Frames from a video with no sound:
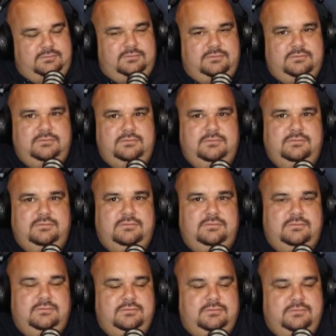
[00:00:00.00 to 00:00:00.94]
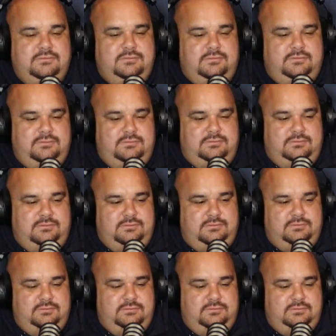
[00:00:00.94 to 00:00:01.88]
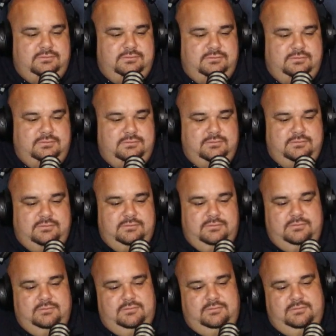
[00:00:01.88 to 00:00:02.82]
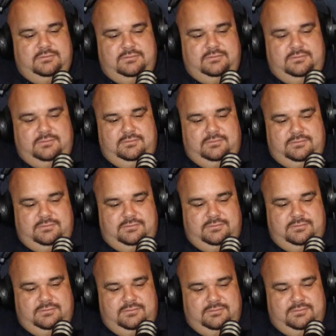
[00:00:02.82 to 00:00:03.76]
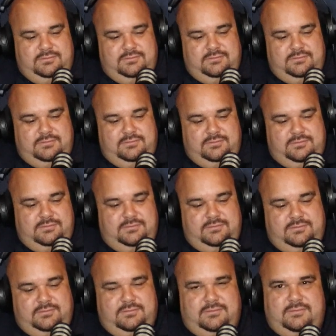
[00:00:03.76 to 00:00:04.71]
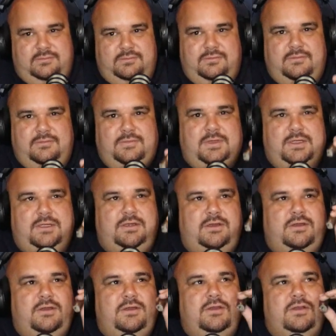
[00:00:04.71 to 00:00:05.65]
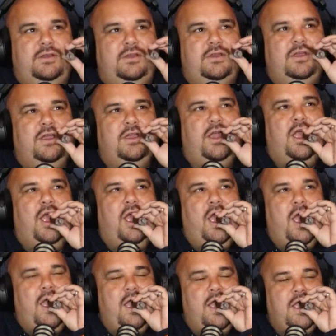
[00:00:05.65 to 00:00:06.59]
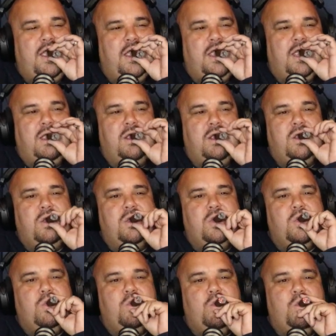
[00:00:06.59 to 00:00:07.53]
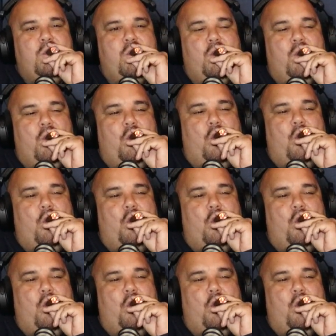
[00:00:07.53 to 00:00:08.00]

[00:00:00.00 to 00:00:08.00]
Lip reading: (silent)